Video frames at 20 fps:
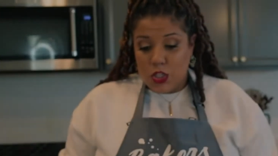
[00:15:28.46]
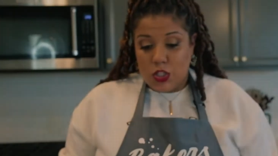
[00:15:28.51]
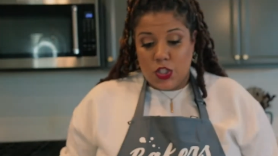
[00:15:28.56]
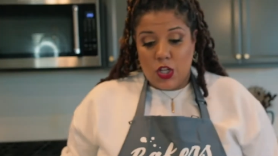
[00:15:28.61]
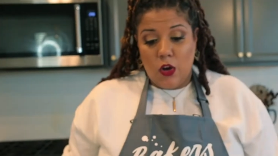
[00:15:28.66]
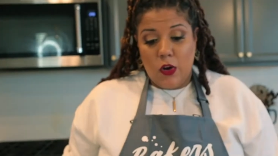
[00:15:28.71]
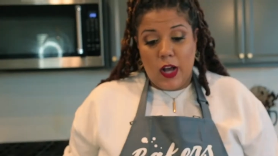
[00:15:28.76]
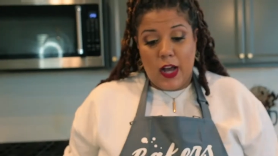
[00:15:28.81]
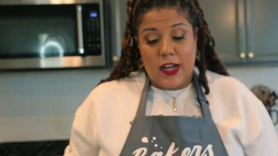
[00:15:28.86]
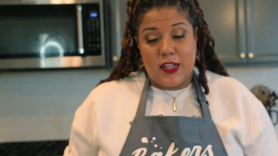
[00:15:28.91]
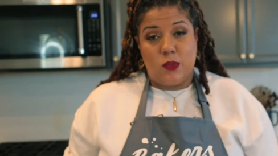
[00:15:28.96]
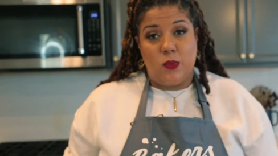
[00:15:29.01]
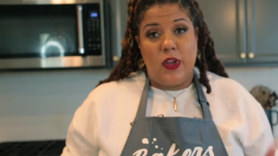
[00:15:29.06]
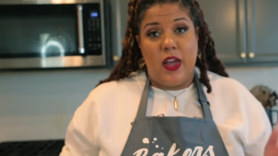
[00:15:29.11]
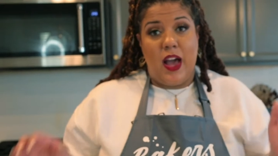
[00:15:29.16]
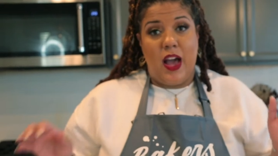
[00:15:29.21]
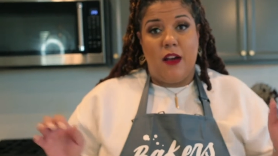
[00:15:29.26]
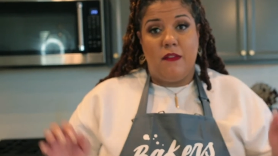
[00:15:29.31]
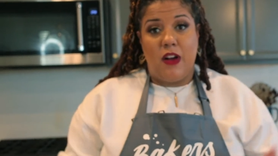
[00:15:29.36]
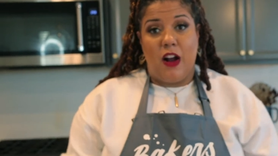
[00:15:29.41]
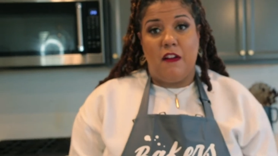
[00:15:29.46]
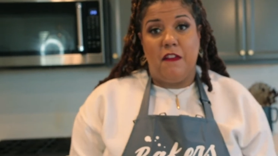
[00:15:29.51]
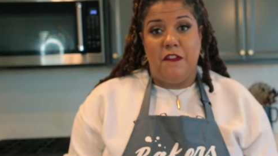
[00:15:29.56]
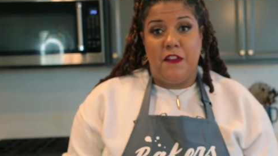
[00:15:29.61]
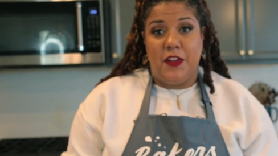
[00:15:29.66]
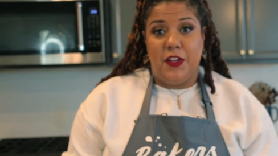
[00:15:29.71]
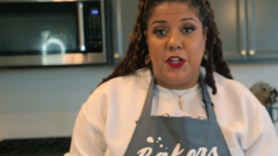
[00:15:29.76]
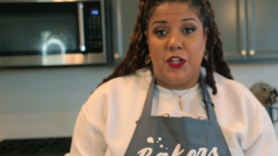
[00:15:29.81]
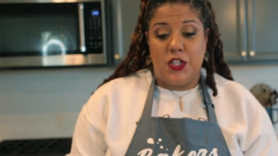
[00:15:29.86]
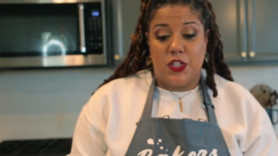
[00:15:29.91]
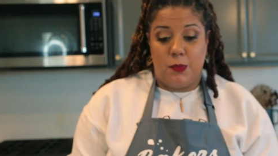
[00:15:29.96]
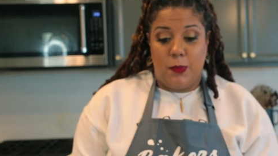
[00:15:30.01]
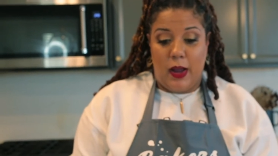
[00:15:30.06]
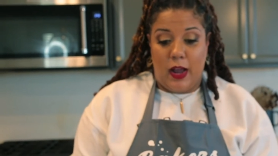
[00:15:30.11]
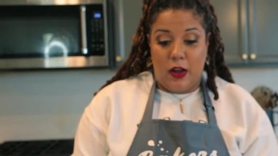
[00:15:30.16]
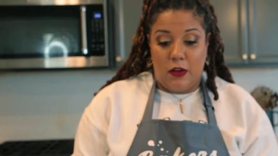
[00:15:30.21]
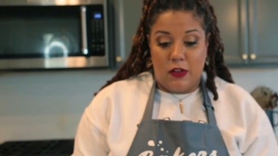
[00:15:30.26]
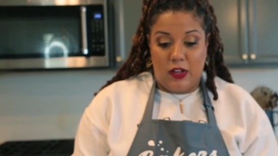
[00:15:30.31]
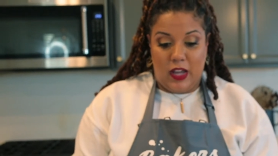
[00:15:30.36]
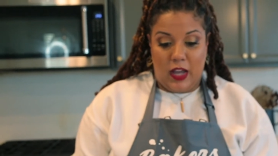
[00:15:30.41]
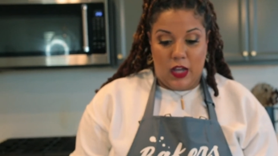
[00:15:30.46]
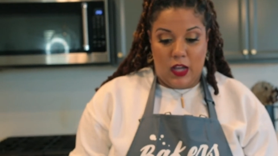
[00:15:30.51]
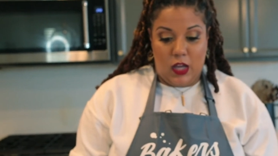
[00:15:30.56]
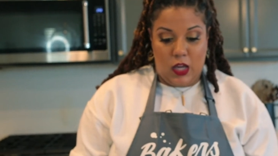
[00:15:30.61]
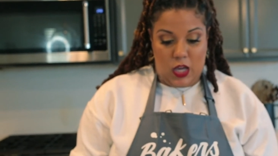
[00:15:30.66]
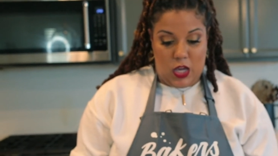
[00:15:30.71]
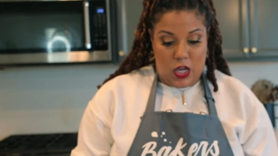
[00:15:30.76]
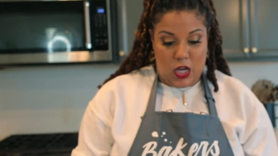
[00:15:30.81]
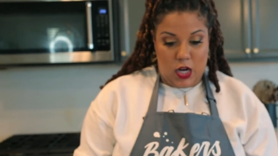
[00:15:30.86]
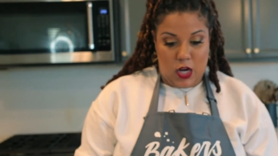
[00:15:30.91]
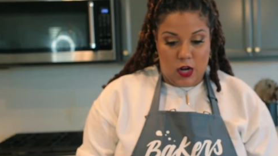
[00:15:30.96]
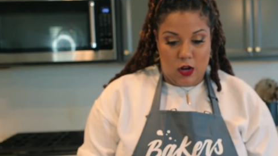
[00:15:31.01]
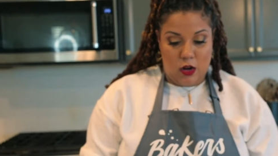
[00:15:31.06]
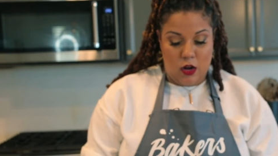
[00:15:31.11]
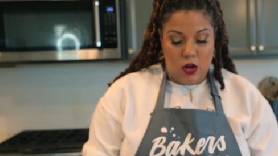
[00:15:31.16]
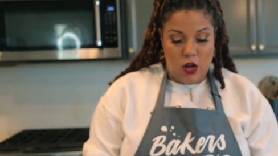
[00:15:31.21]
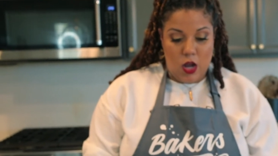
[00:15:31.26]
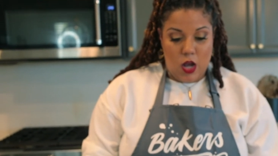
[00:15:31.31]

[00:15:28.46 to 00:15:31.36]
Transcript: So guys, we have our finished pound cake here.